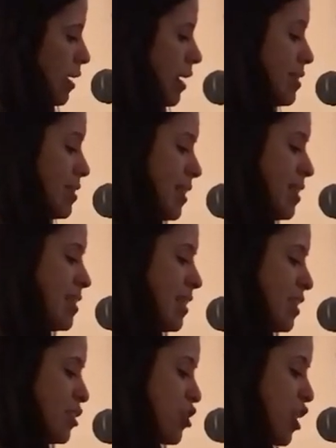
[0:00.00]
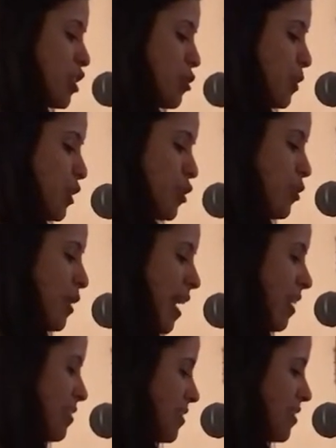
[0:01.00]
It's easy to judge what you
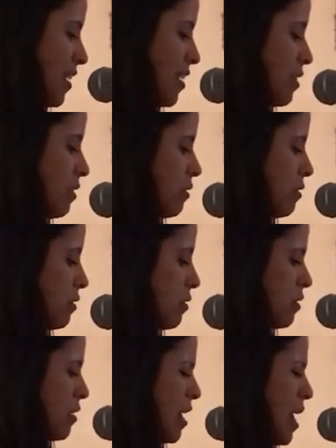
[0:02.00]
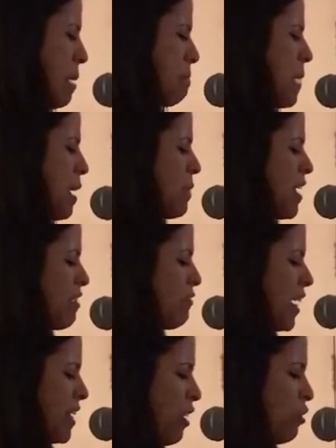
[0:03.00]
can't see. Maybe if
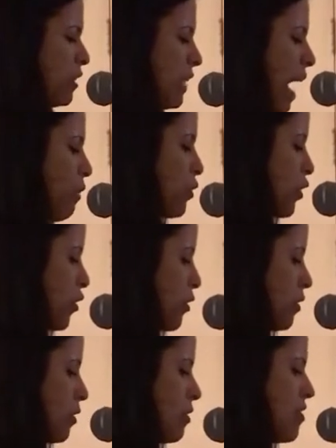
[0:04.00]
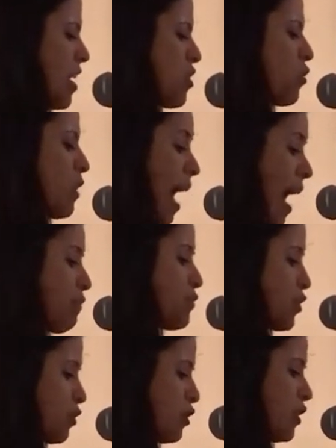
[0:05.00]
I yell louder, then you'll
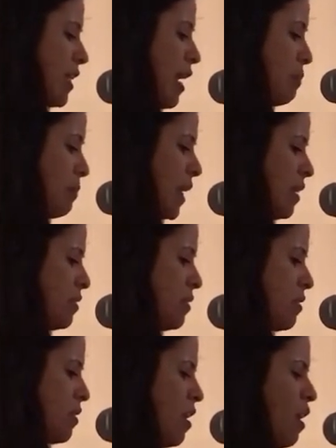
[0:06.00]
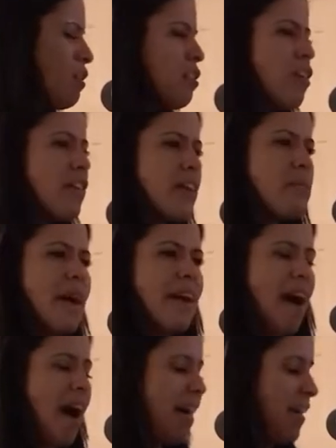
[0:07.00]
have to look at me. Look in my
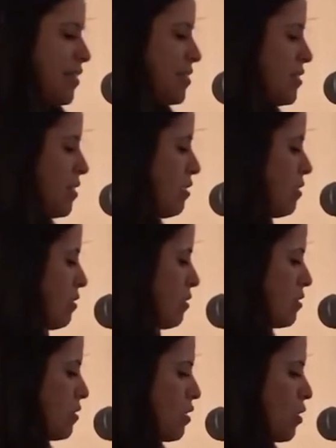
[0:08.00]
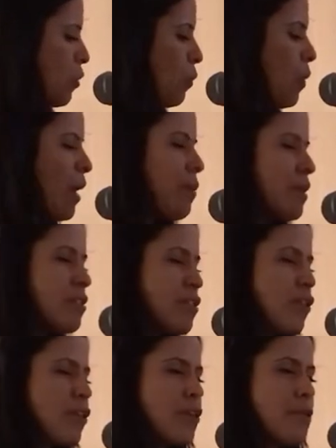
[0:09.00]
eyes. Where is
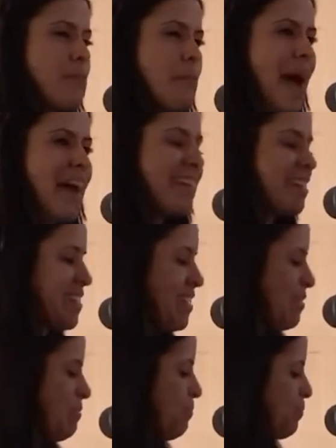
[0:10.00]
your humanity?